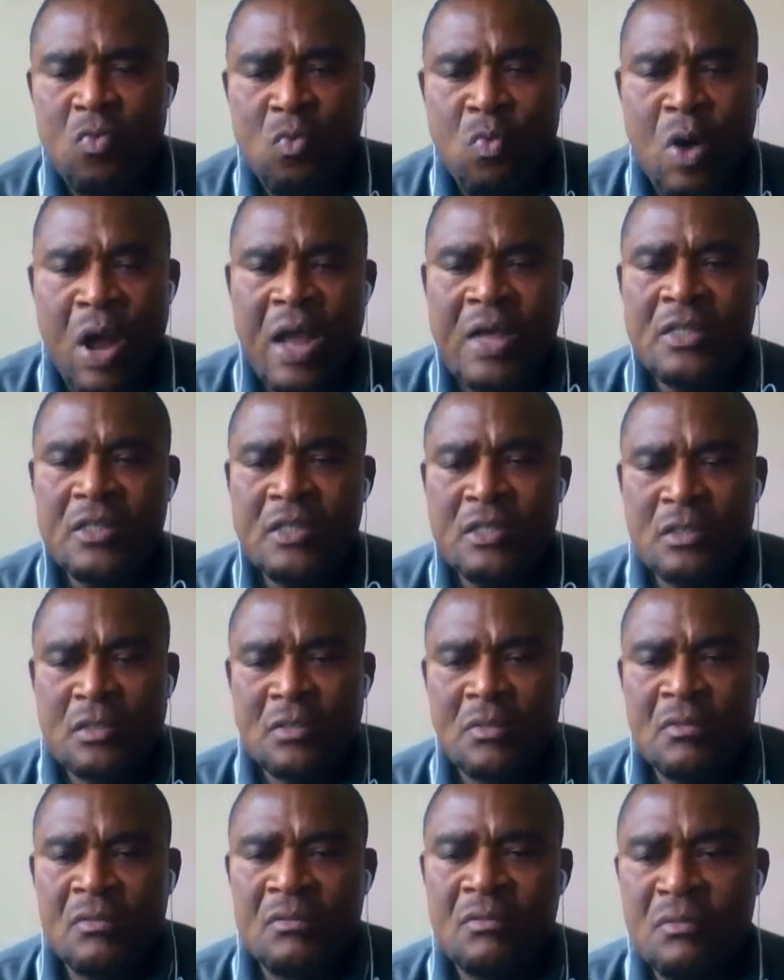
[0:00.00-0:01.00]
why,
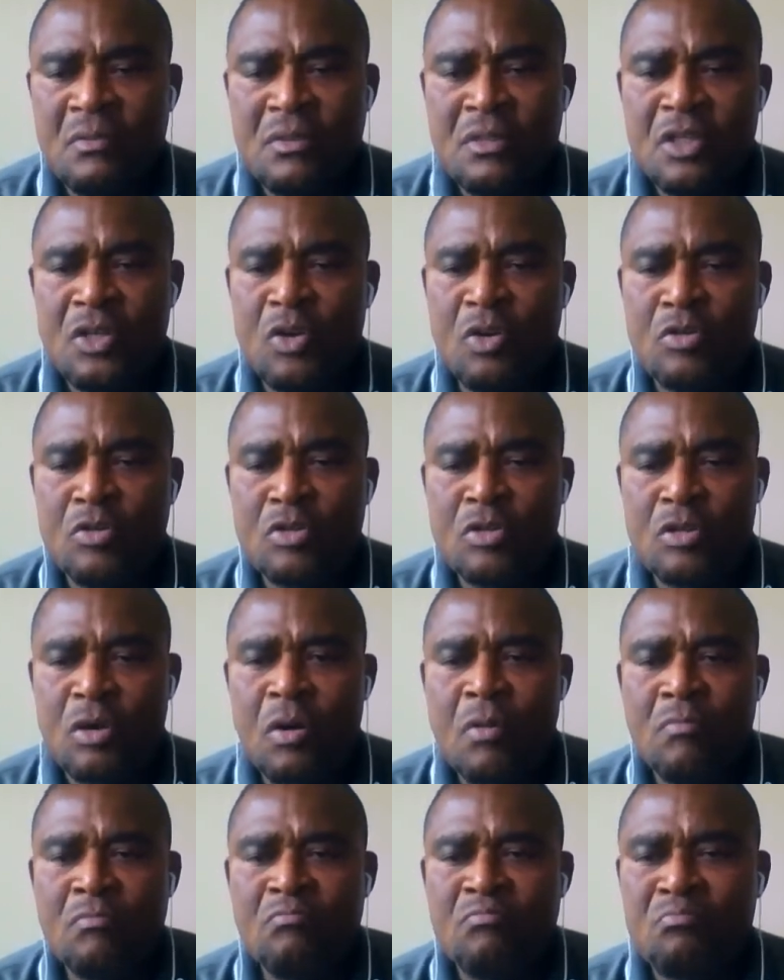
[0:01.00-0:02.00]

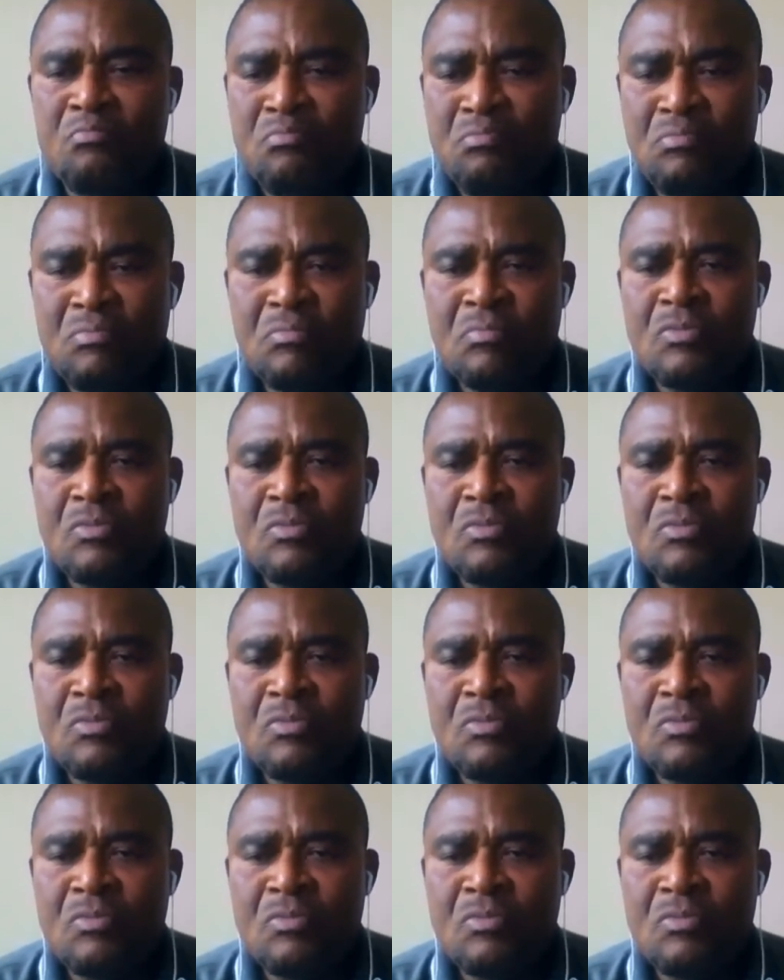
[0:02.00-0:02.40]
some